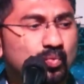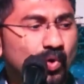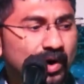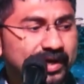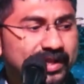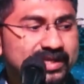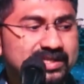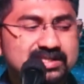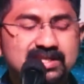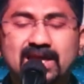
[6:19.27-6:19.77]

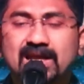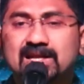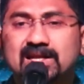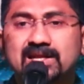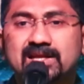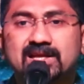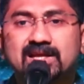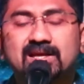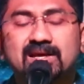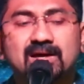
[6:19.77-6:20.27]
what
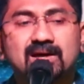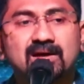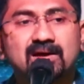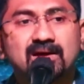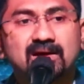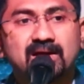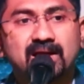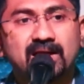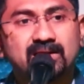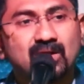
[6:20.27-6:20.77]
exactly
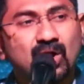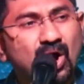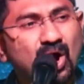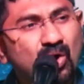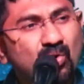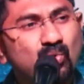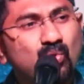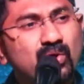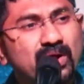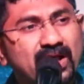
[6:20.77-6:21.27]
uh, and
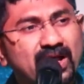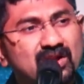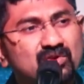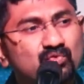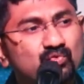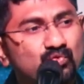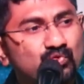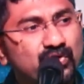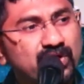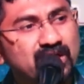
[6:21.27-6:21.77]
how
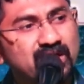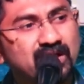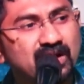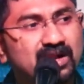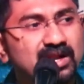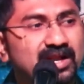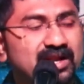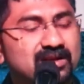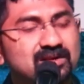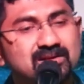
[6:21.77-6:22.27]
can we
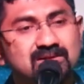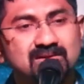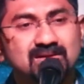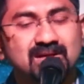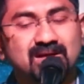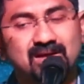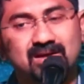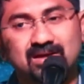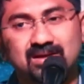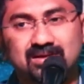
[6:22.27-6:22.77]
relate?
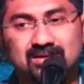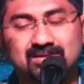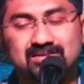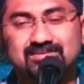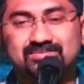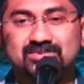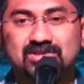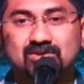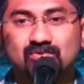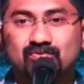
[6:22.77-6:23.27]

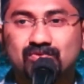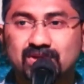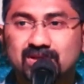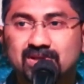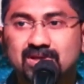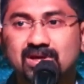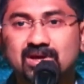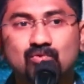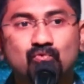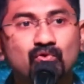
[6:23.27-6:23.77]

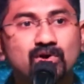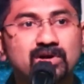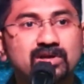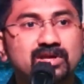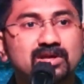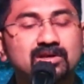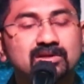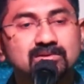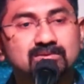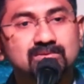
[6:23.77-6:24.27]
We are
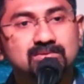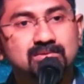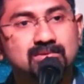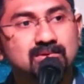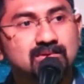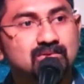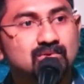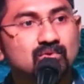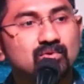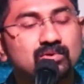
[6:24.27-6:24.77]
working
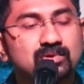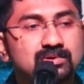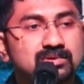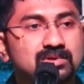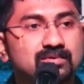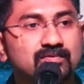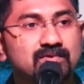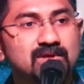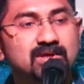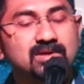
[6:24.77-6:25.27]

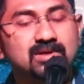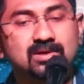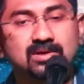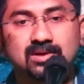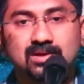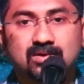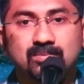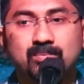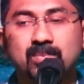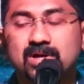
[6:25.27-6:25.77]
throughout the week,
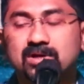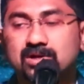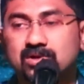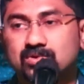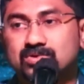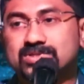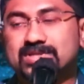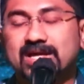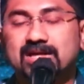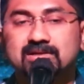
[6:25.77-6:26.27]

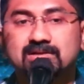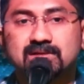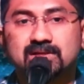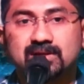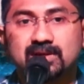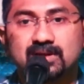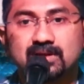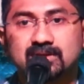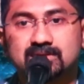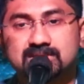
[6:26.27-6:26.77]
Monday to
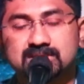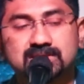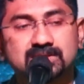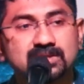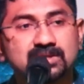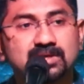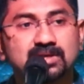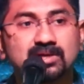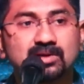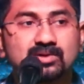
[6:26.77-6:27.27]
Saturday, and
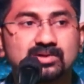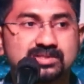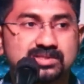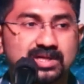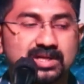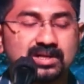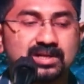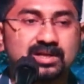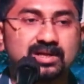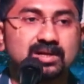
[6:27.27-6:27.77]
sitting here on
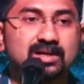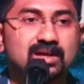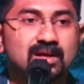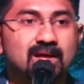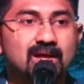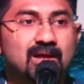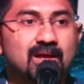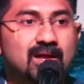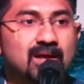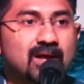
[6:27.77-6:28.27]
Sunday.
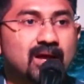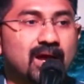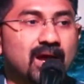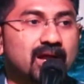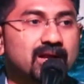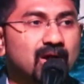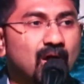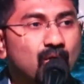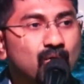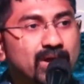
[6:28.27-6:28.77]

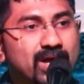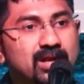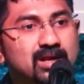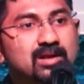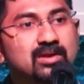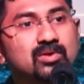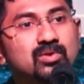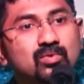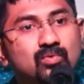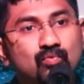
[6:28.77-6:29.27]
And how
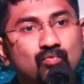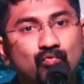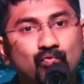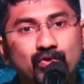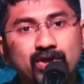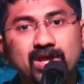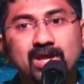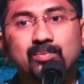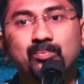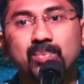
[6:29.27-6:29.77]
can
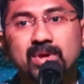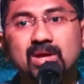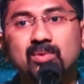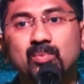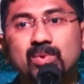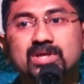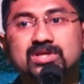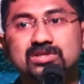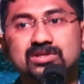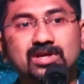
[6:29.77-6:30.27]
we be
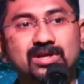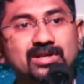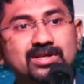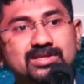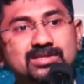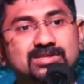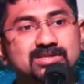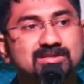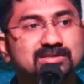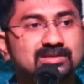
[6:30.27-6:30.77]

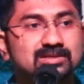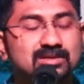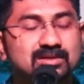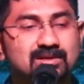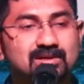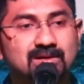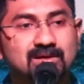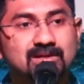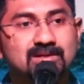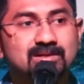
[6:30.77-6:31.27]
missionaries
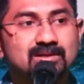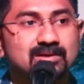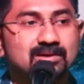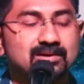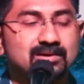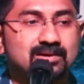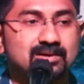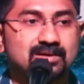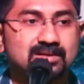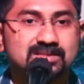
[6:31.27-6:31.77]
in
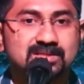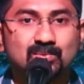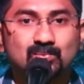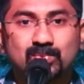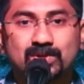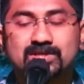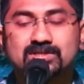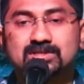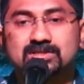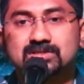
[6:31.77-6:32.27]

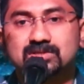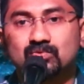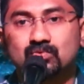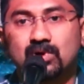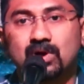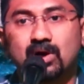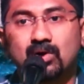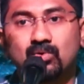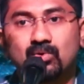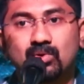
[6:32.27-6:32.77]
some places
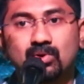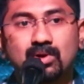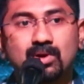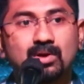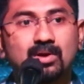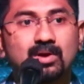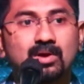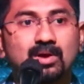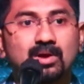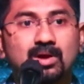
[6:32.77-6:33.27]
of how
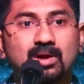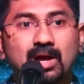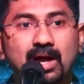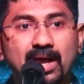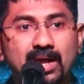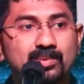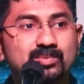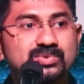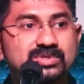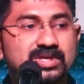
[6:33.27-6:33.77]

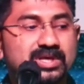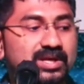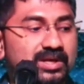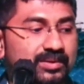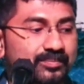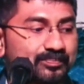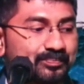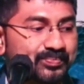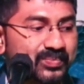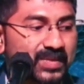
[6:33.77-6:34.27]
I am
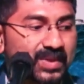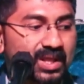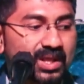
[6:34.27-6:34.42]
saying?